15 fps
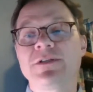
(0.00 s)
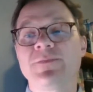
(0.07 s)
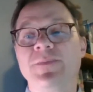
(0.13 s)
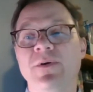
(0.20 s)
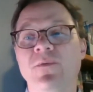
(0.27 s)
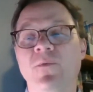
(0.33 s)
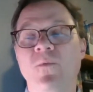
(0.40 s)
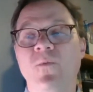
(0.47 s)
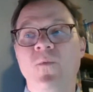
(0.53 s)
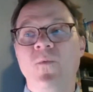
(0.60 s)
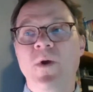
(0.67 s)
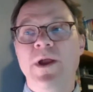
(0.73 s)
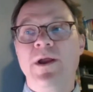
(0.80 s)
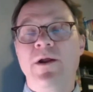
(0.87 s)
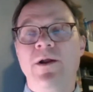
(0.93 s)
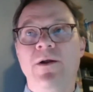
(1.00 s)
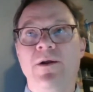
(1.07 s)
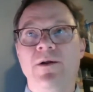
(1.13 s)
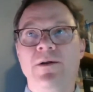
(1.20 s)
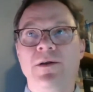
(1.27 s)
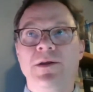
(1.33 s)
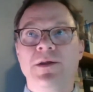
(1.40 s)
but
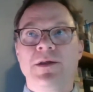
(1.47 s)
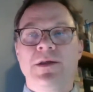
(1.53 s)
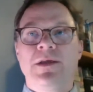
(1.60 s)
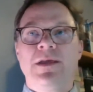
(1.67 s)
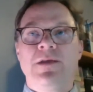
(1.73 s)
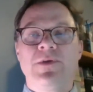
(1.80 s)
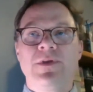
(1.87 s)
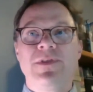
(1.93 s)
where we